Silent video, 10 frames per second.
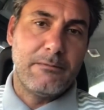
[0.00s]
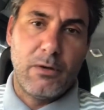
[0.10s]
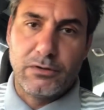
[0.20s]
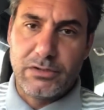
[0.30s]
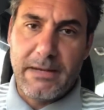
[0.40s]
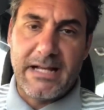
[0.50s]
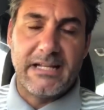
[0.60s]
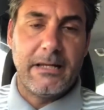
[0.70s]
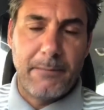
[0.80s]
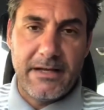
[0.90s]
or some
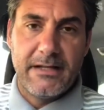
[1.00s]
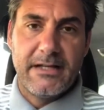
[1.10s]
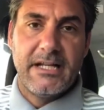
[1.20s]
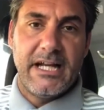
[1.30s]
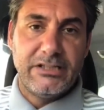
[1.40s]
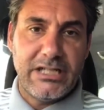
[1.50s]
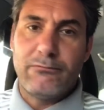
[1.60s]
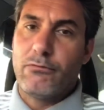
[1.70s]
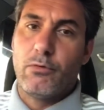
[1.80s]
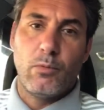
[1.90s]
anodine. But in
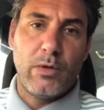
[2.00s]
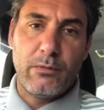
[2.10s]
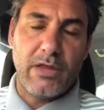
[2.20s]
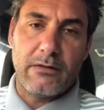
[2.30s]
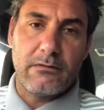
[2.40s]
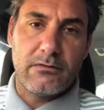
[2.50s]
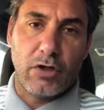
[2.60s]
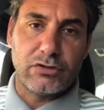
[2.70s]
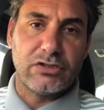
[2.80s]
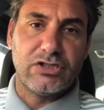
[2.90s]
general,
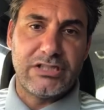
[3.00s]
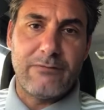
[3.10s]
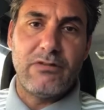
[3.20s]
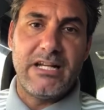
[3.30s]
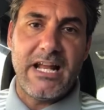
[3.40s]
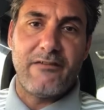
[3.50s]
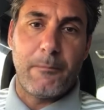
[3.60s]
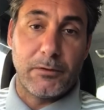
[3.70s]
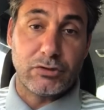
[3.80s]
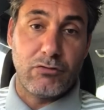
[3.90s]
doctors generally never
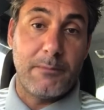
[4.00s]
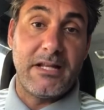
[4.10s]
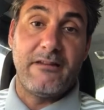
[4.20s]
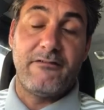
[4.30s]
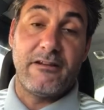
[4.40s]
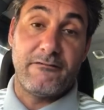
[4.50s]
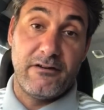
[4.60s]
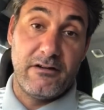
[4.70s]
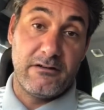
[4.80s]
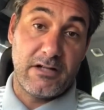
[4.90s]
prescribed anything
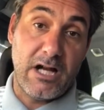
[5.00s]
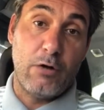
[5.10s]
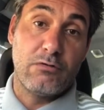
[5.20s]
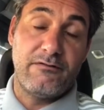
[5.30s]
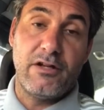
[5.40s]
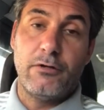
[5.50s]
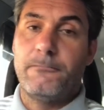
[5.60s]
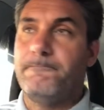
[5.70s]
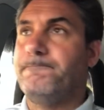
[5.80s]
for cold or flu.